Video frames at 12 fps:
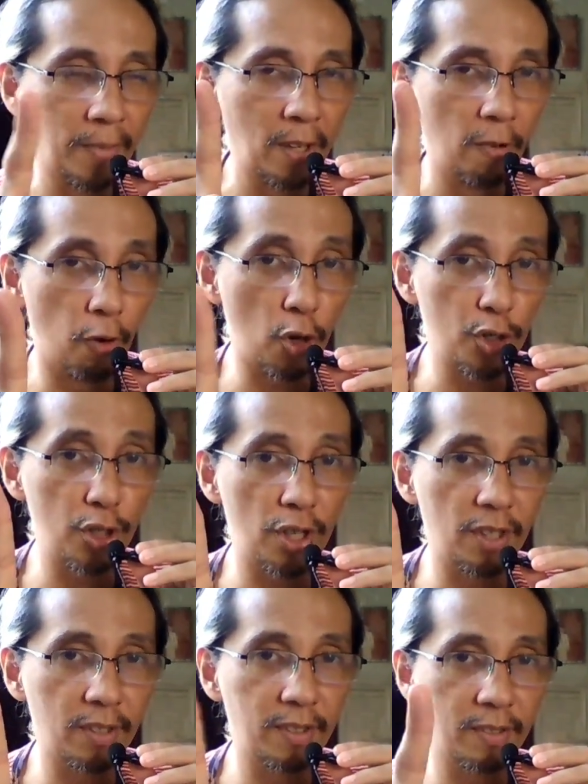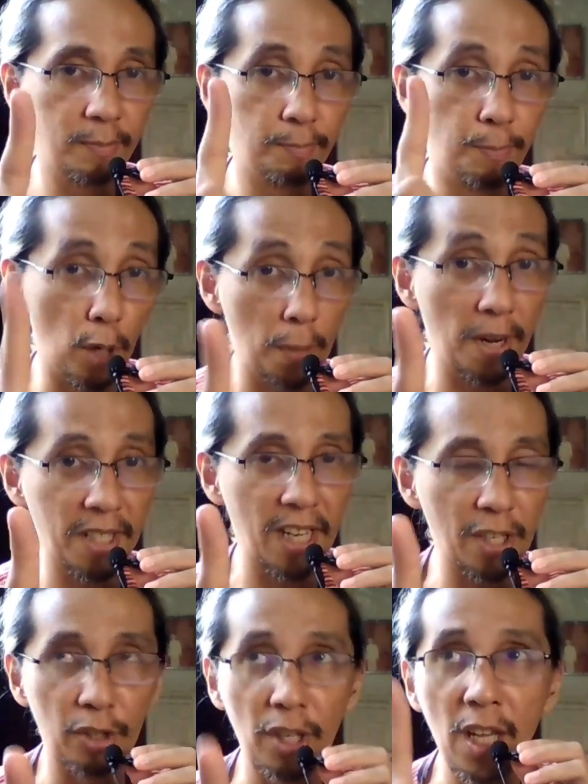version ng
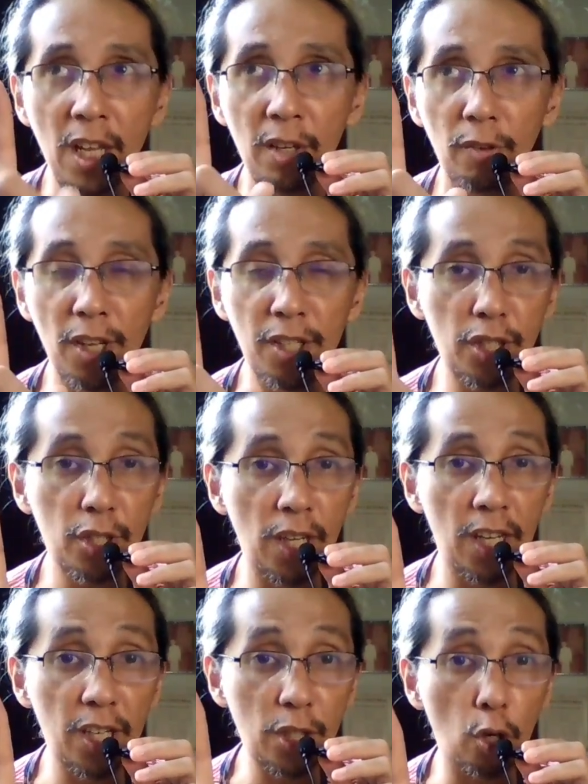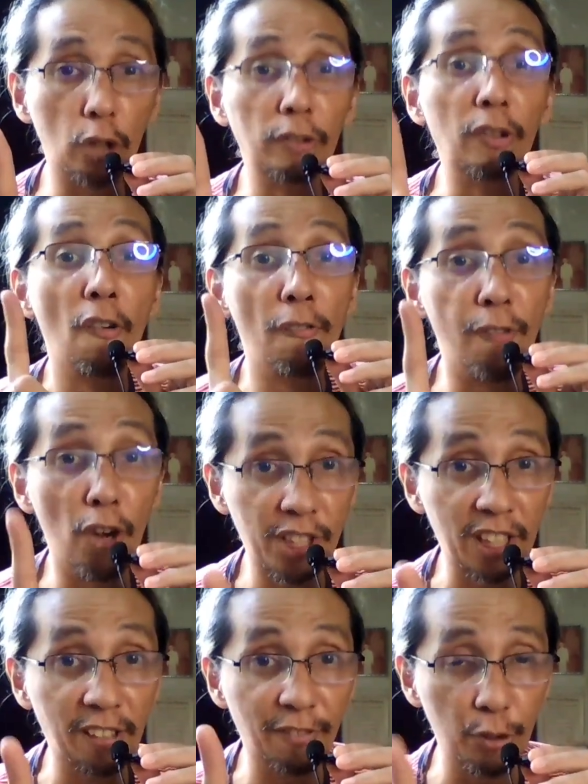polymerization. It is called
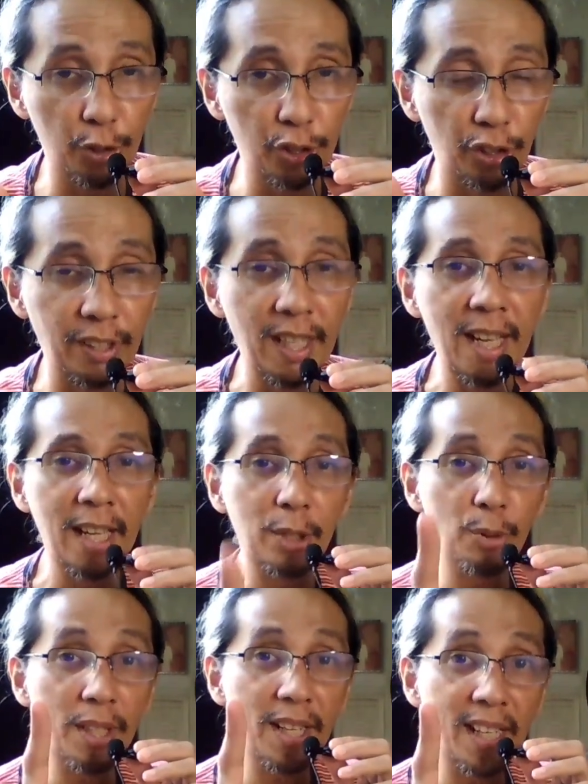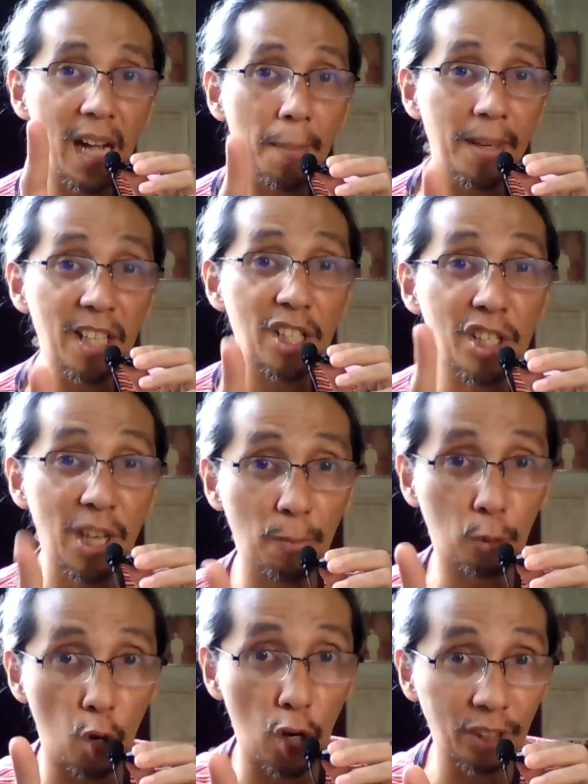fossil fusion. Yung ginagamit ni Jim
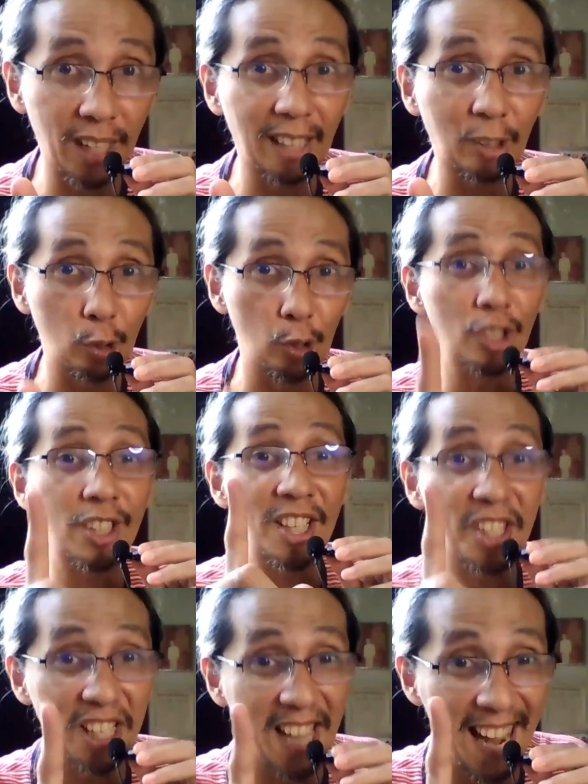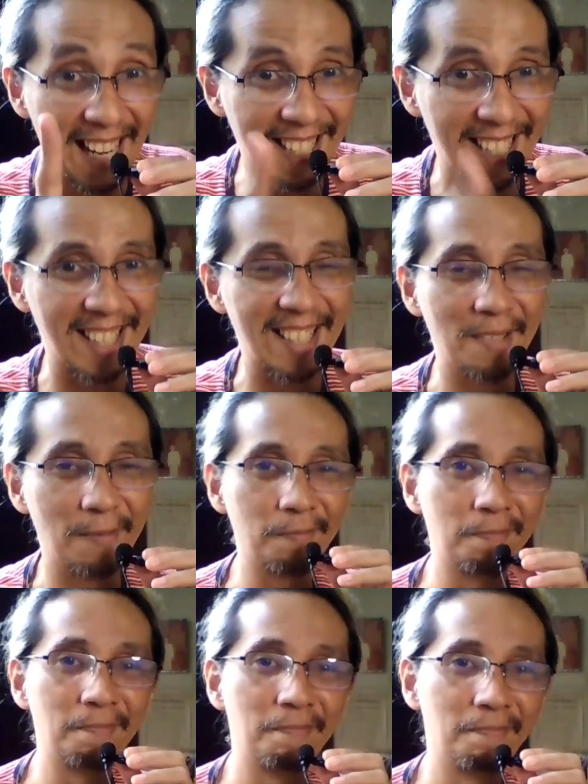Crocodile Cook sa GX.
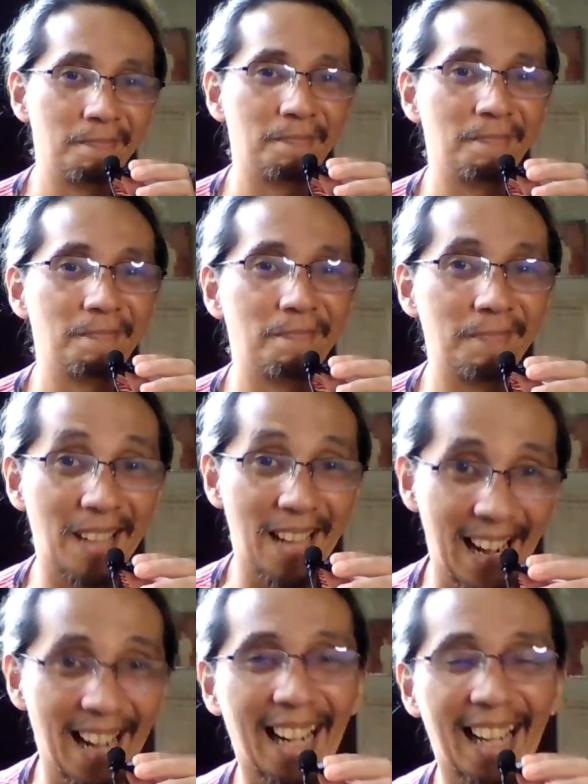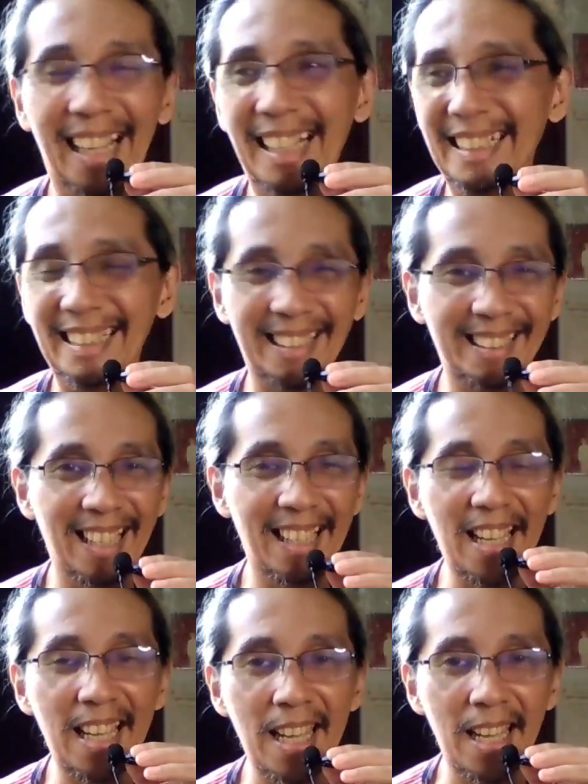Yan. Okay.
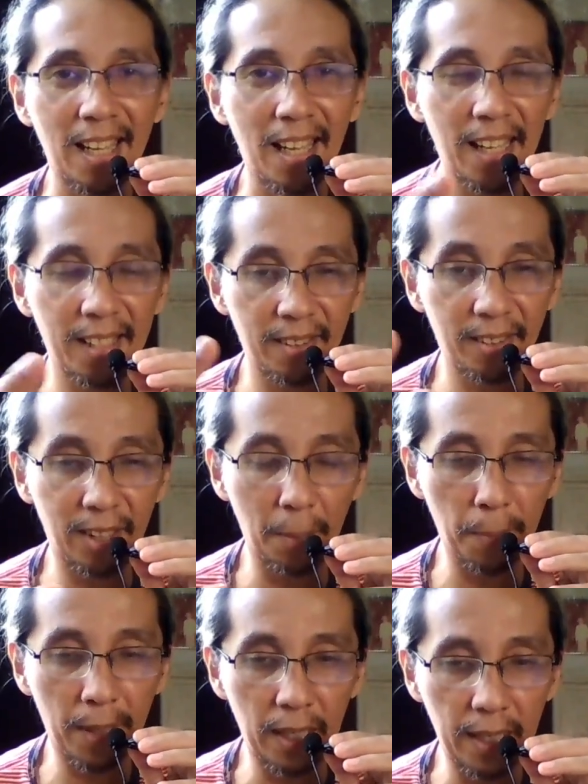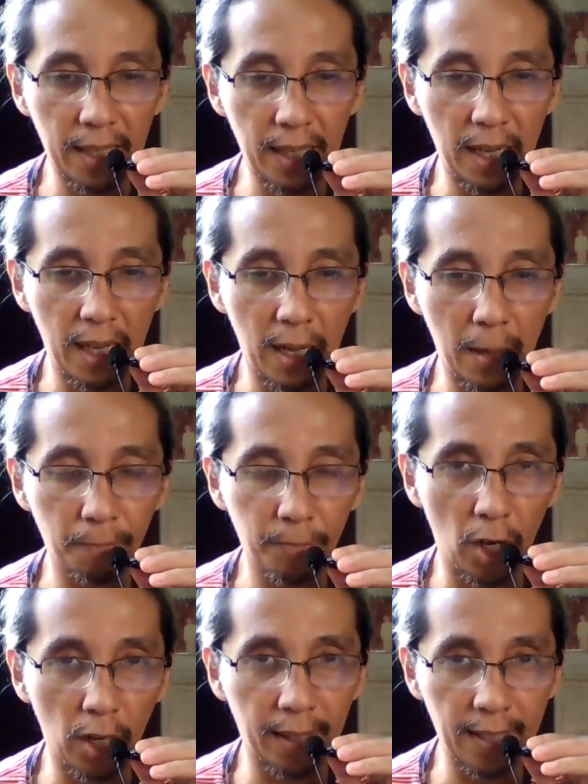It typically
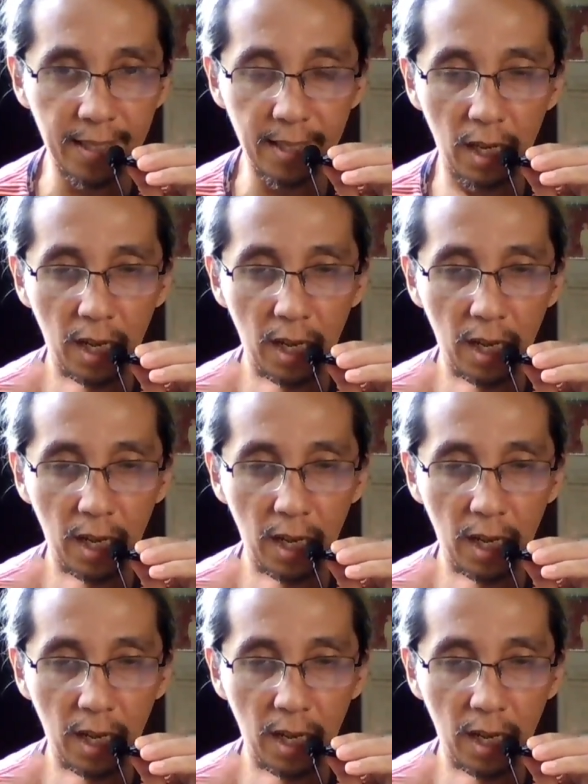targets